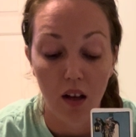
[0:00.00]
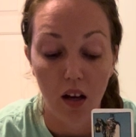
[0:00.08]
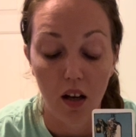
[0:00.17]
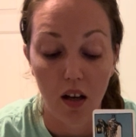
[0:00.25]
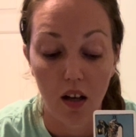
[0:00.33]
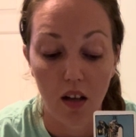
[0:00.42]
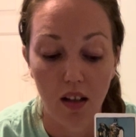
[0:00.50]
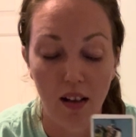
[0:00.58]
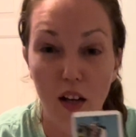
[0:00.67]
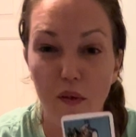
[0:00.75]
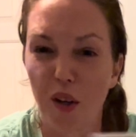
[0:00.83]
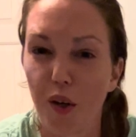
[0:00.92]
a
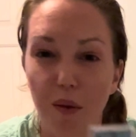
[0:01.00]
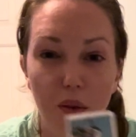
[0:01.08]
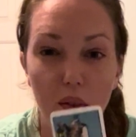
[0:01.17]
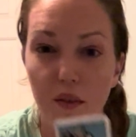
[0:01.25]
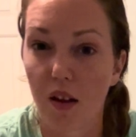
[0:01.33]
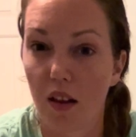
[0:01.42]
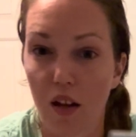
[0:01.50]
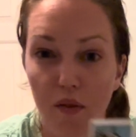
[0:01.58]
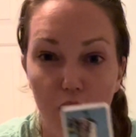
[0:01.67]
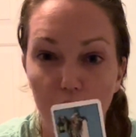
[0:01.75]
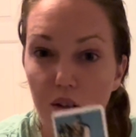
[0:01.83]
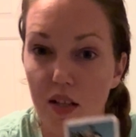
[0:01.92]
lot of
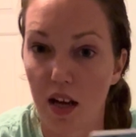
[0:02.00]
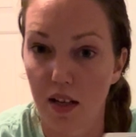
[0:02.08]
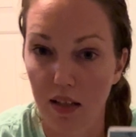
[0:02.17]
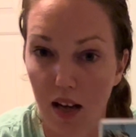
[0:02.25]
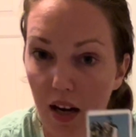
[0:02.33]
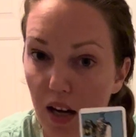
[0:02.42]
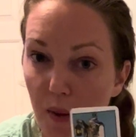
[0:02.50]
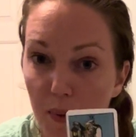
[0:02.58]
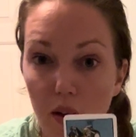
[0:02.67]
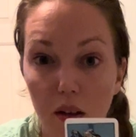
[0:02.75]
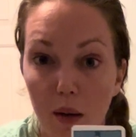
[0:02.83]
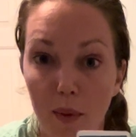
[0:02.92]
earth signs kind of
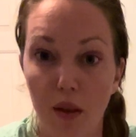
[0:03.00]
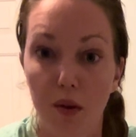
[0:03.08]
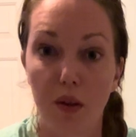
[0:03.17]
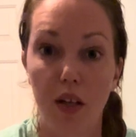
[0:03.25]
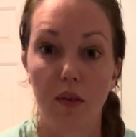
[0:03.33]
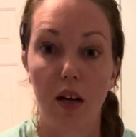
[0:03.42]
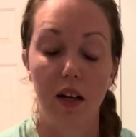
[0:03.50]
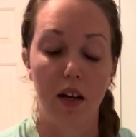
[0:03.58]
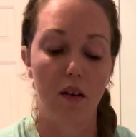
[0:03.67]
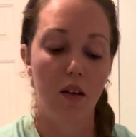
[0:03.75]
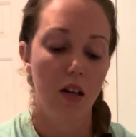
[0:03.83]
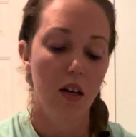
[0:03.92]
coming through here right
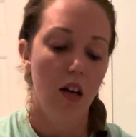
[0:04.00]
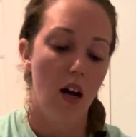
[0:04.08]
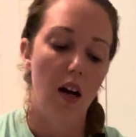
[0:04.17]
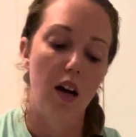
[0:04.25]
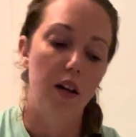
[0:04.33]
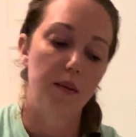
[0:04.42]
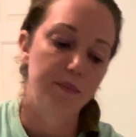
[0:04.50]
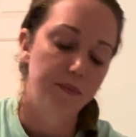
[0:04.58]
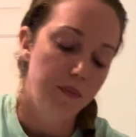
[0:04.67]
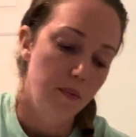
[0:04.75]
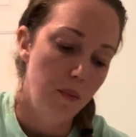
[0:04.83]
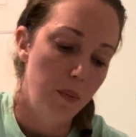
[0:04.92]
now.
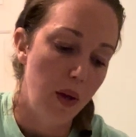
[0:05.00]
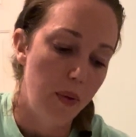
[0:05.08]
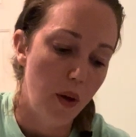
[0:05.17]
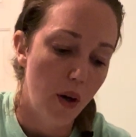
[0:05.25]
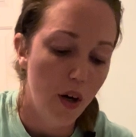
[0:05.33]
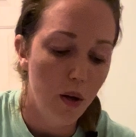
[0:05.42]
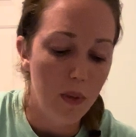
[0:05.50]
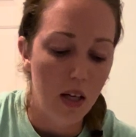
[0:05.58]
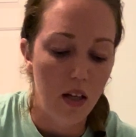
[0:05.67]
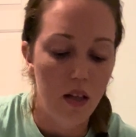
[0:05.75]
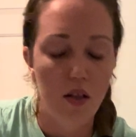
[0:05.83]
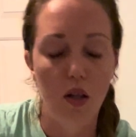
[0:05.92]
But the
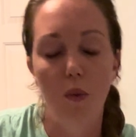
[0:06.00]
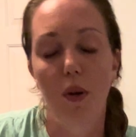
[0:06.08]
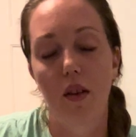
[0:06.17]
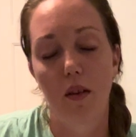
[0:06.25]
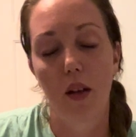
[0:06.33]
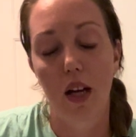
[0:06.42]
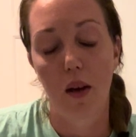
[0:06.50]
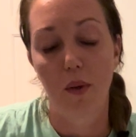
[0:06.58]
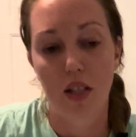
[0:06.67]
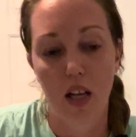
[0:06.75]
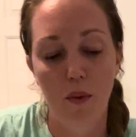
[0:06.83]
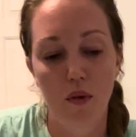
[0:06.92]
Hermit, so with, like I was
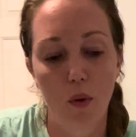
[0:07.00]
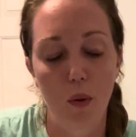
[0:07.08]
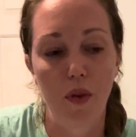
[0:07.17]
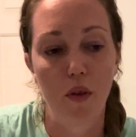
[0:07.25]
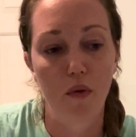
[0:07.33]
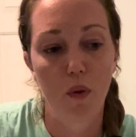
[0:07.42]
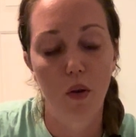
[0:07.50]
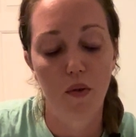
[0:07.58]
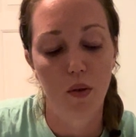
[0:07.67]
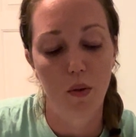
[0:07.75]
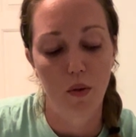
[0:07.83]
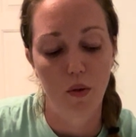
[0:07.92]
saying before, with the Four of
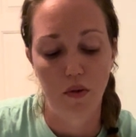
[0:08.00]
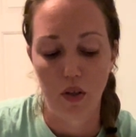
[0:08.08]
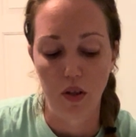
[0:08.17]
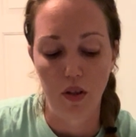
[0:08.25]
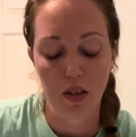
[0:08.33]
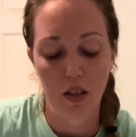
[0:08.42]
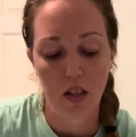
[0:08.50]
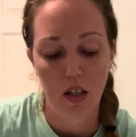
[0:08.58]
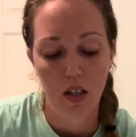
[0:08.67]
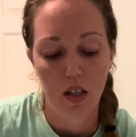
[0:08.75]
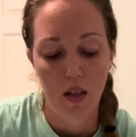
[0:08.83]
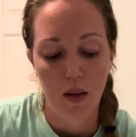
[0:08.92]
Swords reversed,
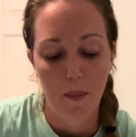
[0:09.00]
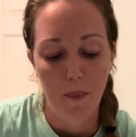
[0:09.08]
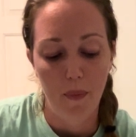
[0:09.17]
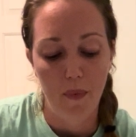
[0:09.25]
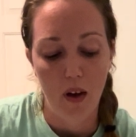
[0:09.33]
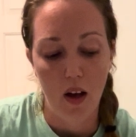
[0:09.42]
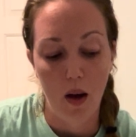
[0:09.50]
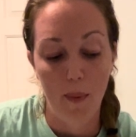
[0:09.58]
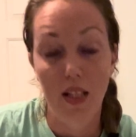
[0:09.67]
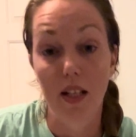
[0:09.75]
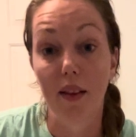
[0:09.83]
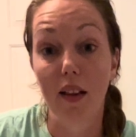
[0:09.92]

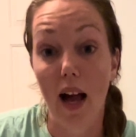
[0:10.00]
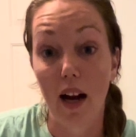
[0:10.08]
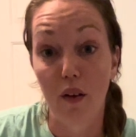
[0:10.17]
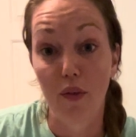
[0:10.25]
it's a lack of